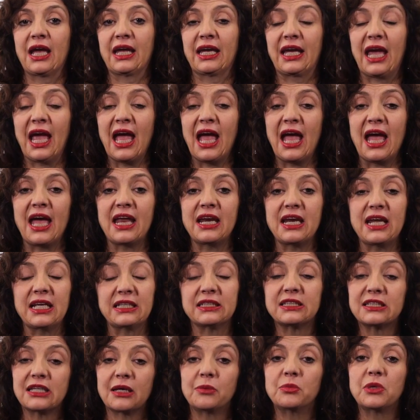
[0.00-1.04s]
can
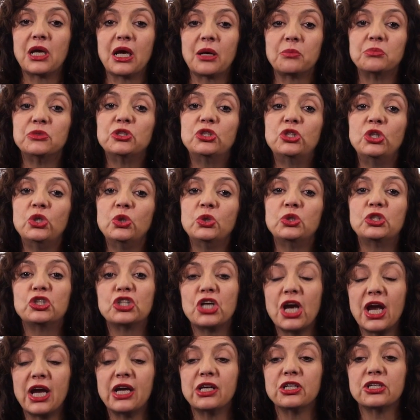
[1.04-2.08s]
and sometimes do
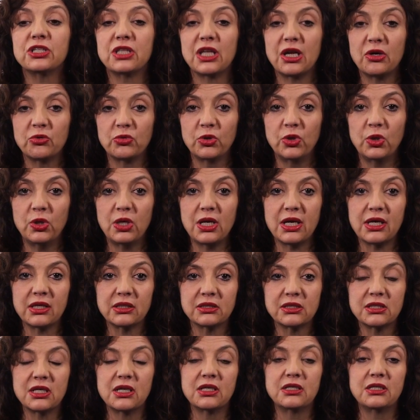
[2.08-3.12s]
change their
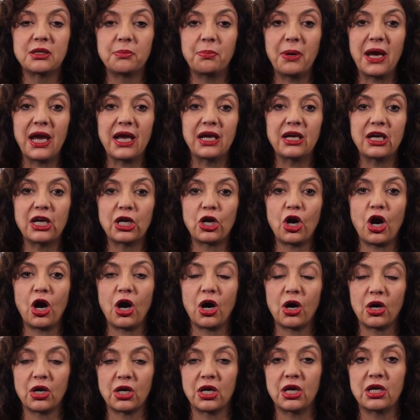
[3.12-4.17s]
rulings depending
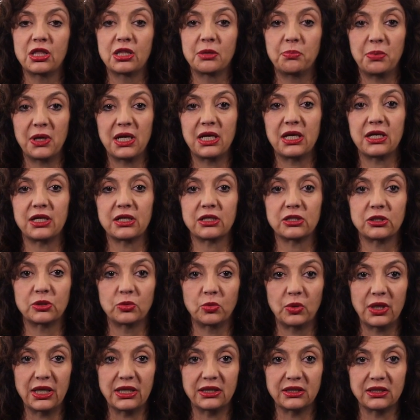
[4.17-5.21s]
on the political
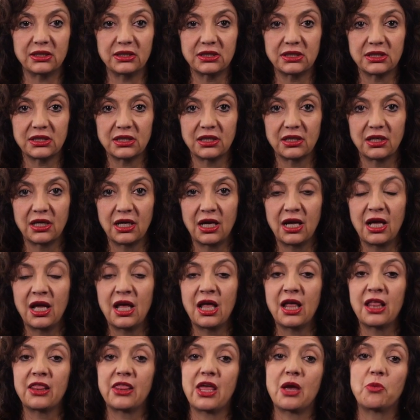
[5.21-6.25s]
winds.
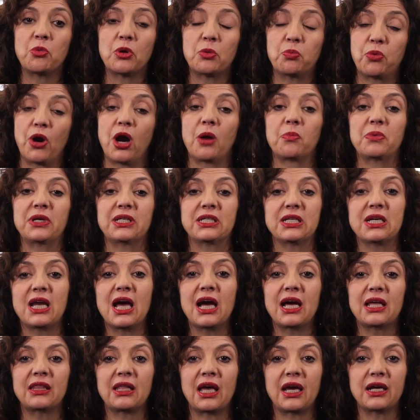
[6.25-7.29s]
They would probably
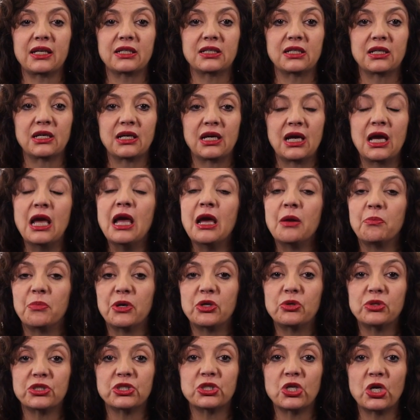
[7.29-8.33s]
deny that,
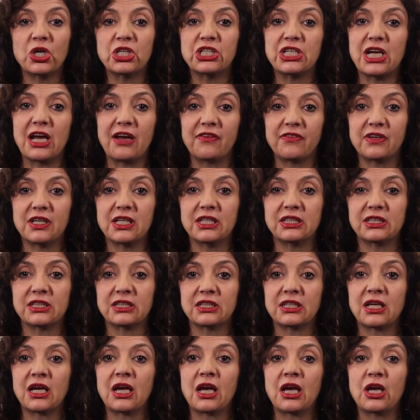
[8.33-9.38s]
but research
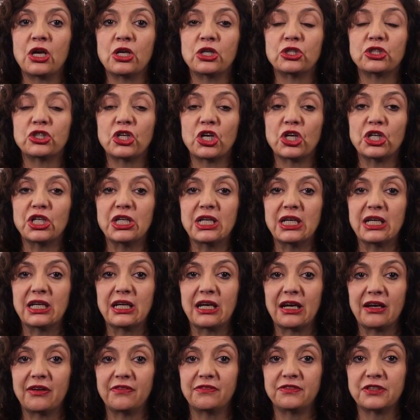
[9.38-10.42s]
evidence certainly
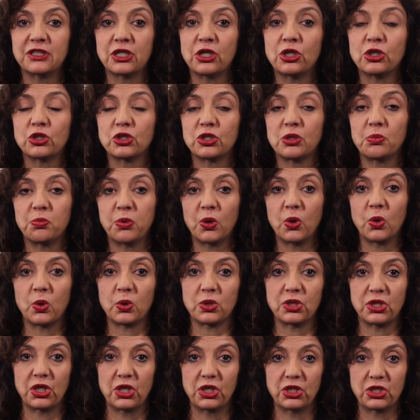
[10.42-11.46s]
gives
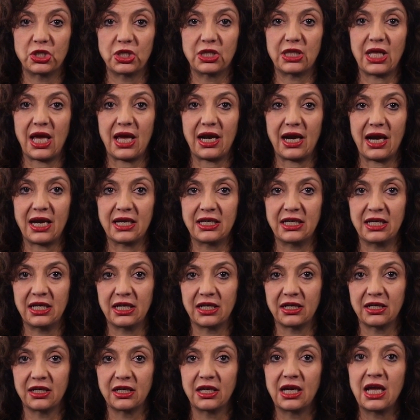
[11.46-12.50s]
support to that
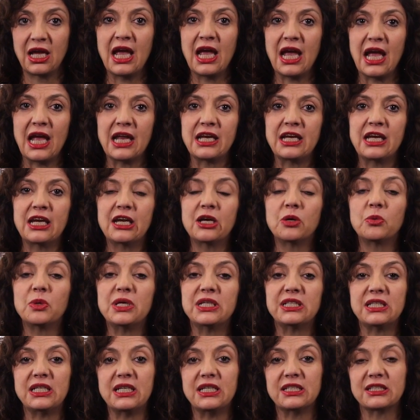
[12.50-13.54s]
idea. And here we
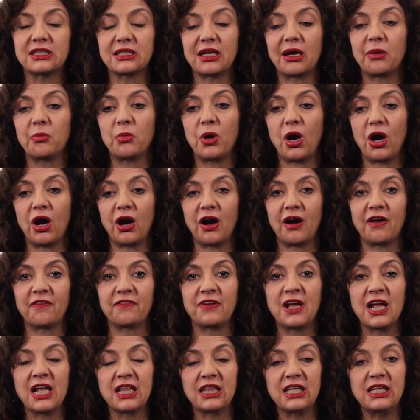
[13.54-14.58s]
see some of
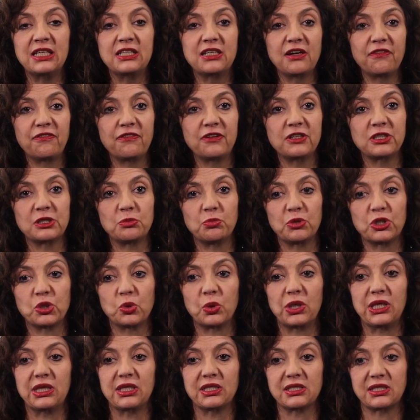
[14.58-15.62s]
the difference
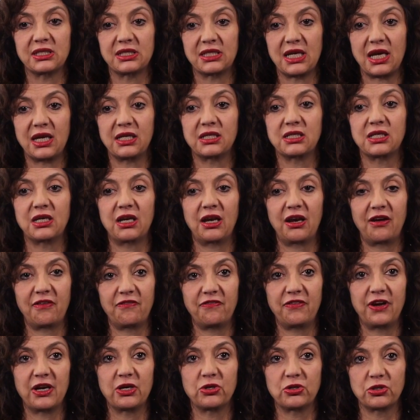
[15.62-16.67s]
between the state and
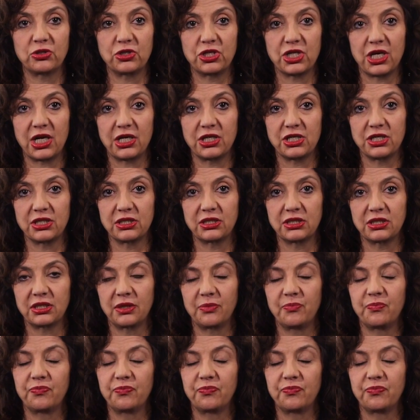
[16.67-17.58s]
federal judges.